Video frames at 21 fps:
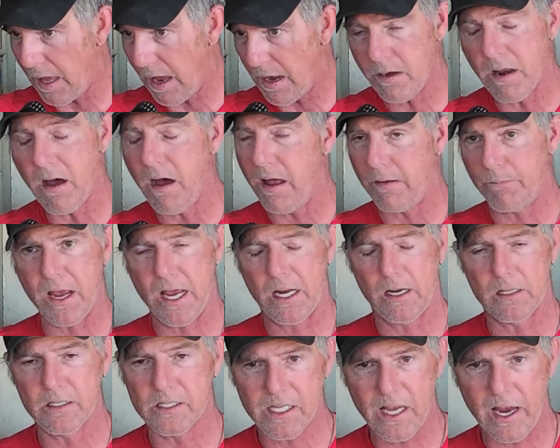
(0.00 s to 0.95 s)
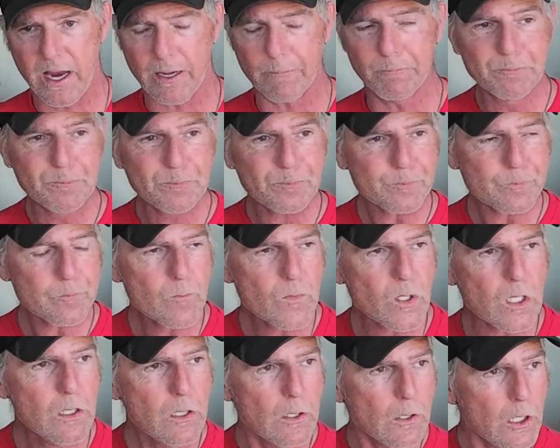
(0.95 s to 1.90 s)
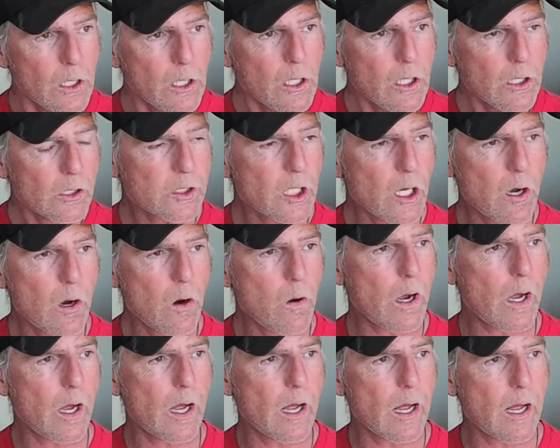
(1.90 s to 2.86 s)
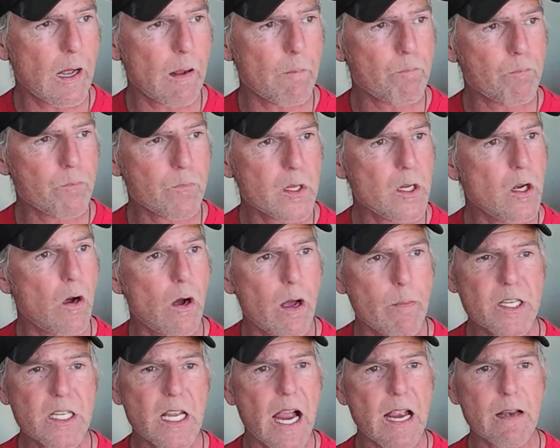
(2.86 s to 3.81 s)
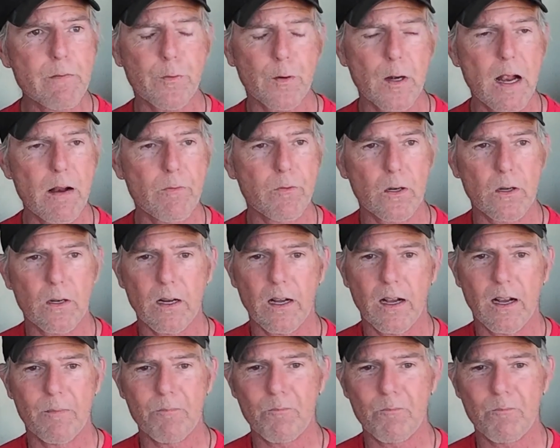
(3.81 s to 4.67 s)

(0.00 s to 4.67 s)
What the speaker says: that nut, man, insane. So, you know, I've been guiding forever.